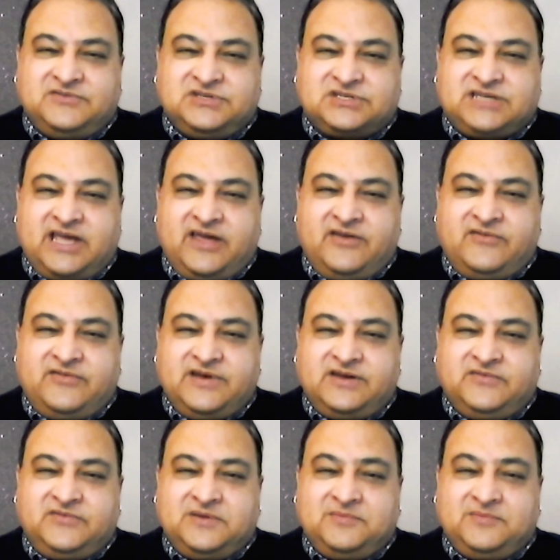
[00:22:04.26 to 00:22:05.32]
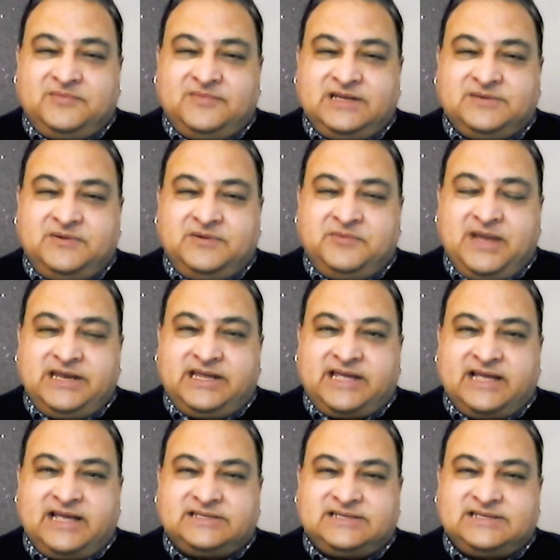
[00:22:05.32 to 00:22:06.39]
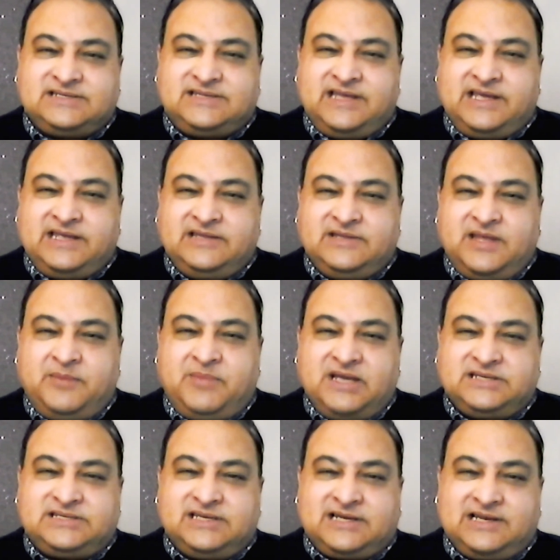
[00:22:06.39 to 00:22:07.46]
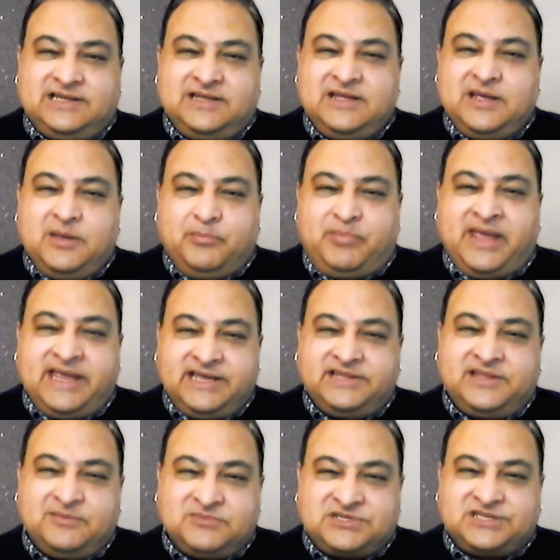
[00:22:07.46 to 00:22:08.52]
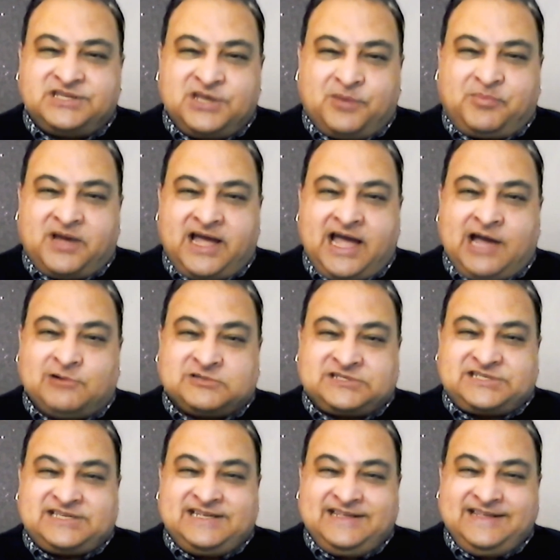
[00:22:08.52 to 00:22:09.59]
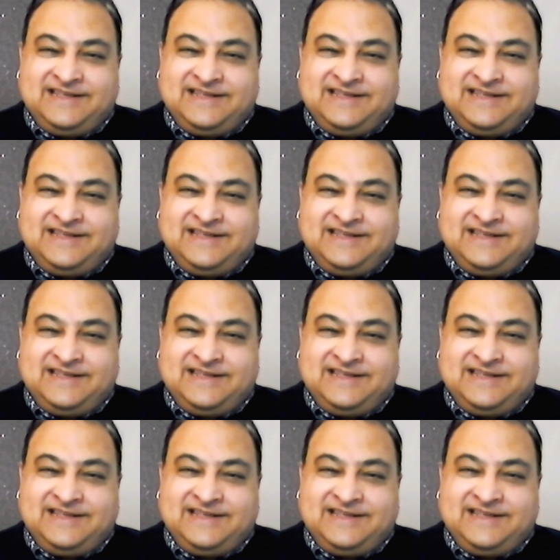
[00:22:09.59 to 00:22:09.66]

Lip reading: just getting rid of them, in many cases they basically ping them to the upper house.